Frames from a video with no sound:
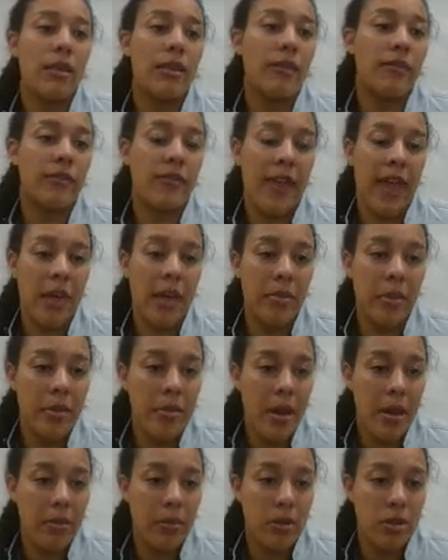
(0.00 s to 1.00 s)
the family
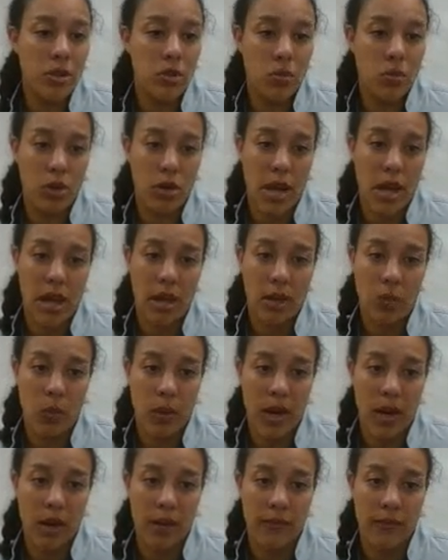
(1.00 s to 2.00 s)
members were not
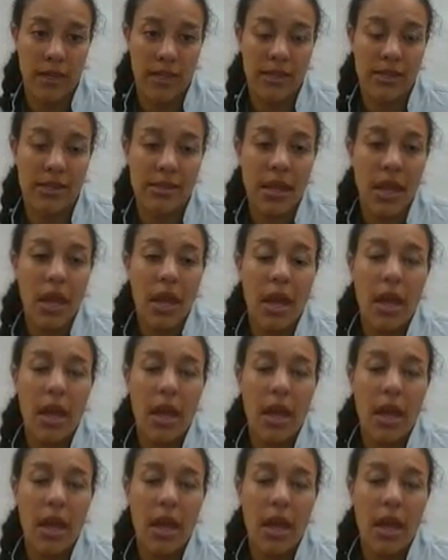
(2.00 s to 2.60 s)
aware of this.